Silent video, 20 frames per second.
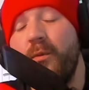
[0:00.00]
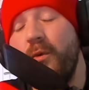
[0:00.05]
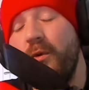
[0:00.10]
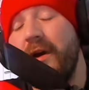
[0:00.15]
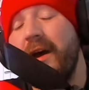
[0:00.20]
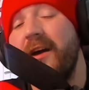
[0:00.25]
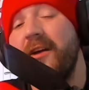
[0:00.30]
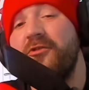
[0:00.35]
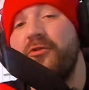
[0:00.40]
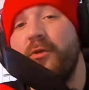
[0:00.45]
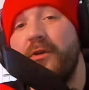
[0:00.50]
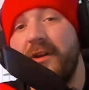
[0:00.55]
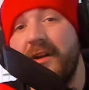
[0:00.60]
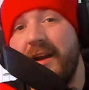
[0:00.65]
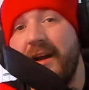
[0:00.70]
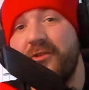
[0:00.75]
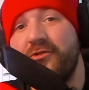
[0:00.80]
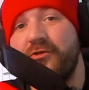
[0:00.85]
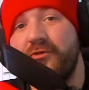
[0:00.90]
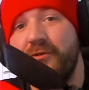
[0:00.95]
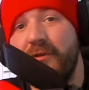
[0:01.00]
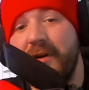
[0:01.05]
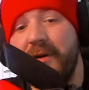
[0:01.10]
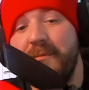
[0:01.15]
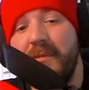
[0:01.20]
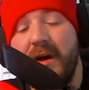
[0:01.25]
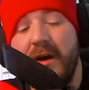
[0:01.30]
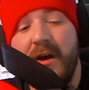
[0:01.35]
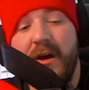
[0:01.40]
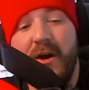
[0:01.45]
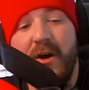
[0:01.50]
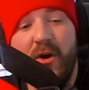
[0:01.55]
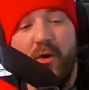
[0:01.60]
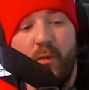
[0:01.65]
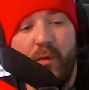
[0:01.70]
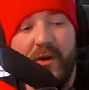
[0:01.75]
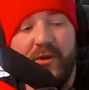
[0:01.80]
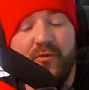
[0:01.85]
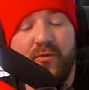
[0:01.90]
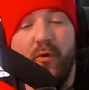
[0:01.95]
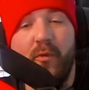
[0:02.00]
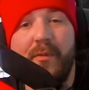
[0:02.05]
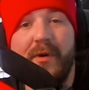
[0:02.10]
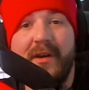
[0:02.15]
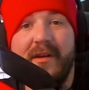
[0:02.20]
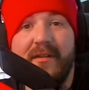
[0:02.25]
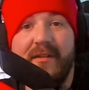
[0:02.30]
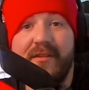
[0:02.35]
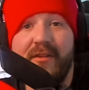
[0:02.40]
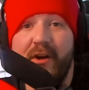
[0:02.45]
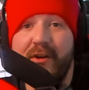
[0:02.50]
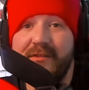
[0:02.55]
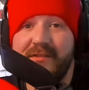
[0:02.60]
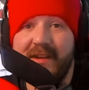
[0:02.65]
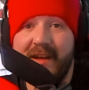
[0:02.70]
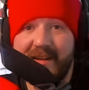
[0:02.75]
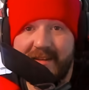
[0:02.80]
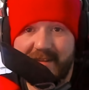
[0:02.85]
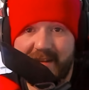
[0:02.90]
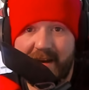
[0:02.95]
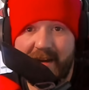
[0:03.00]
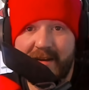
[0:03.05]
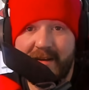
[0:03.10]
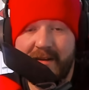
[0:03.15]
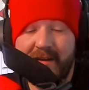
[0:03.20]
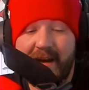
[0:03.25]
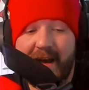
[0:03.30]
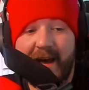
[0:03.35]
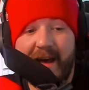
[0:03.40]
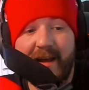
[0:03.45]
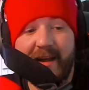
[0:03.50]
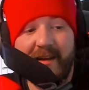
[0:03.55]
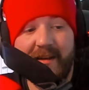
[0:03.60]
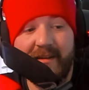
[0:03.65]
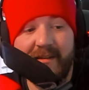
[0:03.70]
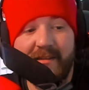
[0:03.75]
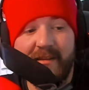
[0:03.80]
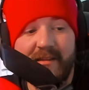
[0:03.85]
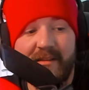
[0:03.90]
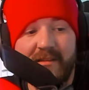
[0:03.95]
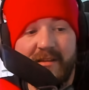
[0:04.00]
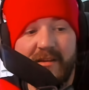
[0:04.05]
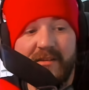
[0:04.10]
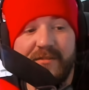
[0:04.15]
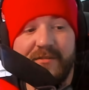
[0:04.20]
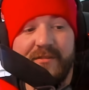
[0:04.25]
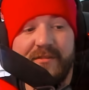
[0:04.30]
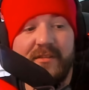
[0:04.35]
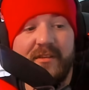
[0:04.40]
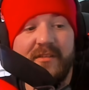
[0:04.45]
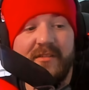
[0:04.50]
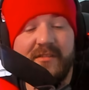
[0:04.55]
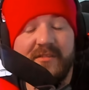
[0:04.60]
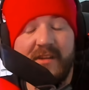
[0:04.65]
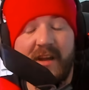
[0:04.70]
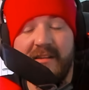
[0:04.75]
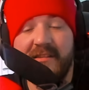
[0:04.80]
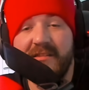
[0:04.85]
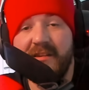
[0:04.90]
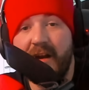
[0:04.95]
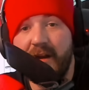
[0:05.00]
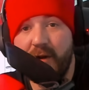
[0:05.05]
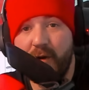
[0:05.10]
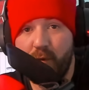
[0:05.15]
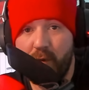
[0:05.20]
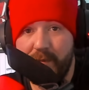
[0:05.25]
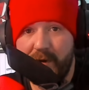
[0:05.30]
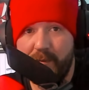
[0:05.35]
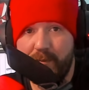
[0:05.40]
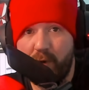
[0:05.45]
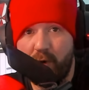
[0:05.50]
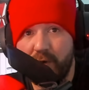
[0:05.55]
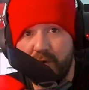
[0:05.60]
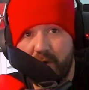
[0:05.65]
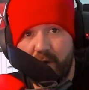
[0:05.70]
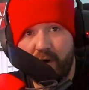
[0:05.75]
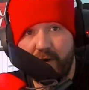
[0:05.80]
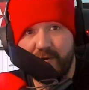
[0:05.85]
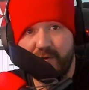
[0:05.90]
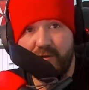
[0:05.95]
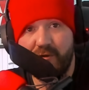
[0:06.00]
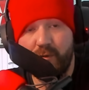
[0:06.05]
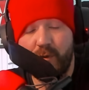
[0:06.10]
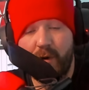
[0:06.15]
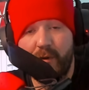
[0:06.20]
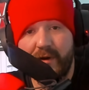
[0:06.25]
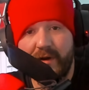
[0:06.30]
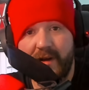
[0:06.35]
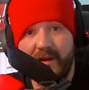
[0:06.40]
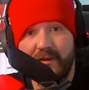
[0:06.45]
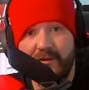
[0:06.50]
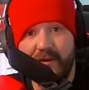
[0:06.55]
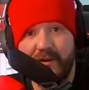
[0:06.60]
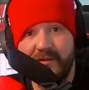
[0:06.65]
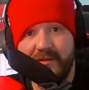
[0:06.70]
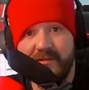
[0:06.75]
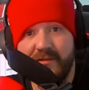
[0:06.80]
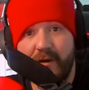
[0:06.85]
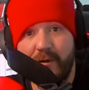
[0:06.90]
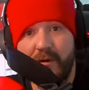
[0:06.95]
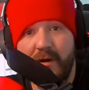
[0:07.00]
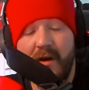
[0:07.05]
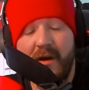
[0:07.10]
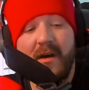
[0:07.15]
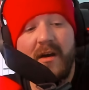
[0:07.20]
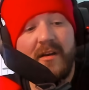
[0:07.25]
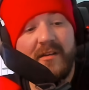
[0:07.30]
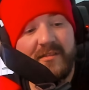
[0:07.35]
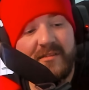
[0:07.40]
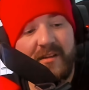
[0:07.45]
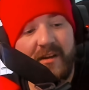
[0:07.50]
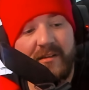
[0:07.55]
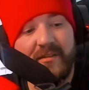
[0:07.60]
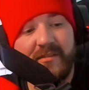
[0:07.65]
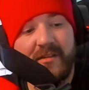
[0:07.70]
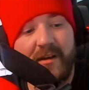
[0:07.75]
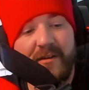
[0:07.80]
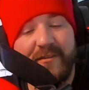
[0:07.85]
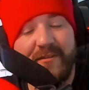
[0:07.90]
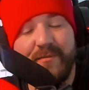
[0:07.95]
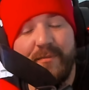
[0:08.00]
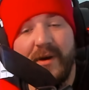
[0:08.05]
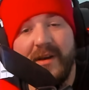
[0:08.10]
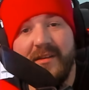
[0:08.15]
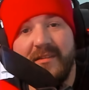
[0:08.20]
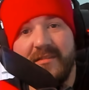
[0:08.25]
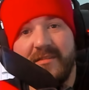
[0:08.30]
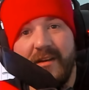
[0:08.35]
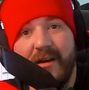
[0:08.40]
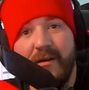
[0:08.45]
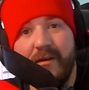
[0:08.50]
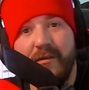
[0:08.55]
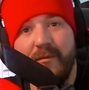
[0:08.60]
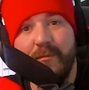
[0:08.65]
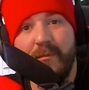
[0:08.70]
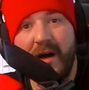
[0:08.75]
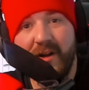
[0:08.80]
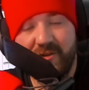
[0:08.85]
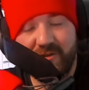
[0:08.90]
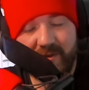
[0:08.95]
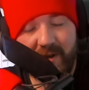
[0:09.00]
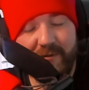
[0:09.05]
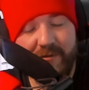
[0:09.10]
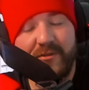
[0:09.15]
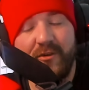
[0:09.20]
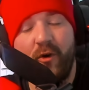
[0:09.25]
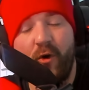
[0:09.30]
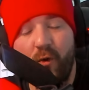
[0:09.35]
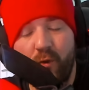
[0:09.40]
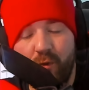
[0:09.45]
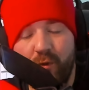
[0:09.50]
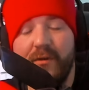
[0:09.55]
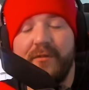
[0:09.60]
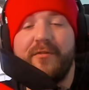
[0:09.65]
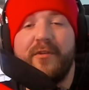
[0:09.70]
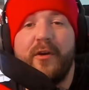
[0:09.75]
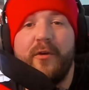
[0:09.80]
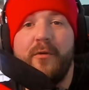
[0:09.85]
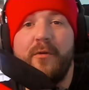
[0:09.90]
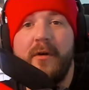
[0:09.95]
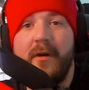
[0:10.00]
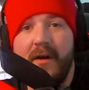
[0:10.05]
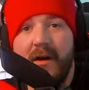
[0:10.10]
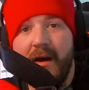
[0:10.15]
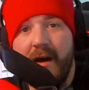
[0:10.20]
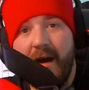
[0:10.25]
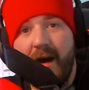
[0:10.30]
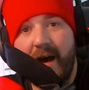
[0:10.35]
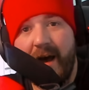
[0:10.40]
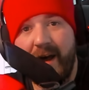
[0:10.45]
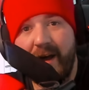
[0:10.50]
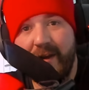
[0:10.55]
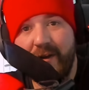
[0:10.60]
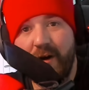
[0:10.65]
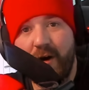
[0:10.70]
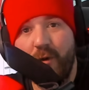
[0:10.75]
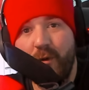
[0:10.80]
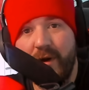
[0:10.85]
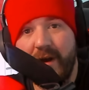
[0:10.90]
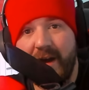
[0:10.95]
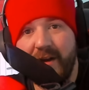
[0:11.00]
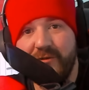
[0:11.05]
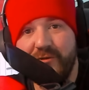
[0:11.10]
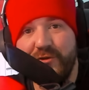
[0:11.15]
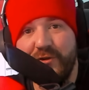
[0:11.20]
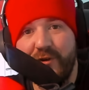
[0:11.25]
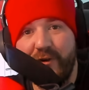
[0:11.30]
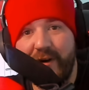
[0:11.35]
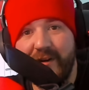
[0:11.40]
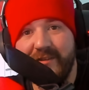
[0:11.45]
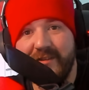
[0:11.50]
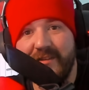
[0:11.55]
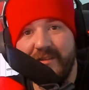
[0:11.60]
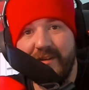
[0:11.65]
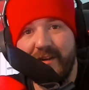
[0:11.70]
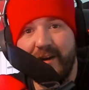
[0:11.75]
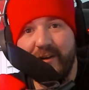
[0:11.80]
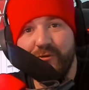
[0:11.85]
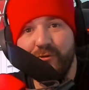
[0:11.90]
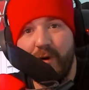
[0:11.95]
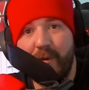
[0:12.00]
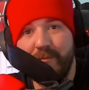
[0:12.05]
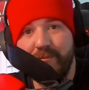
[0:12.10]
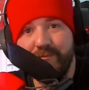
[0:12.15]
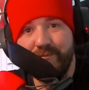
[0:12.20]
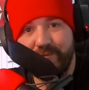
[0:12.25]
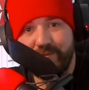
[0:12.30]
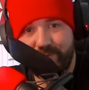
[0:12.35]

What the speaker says: We'll catch you on the next stream, which will be Thursday day, and this Saturday there will be a podcast as well. Okay, guys, so stay safe, peace out, much love to all of you, and I'll catch you guys in the next one.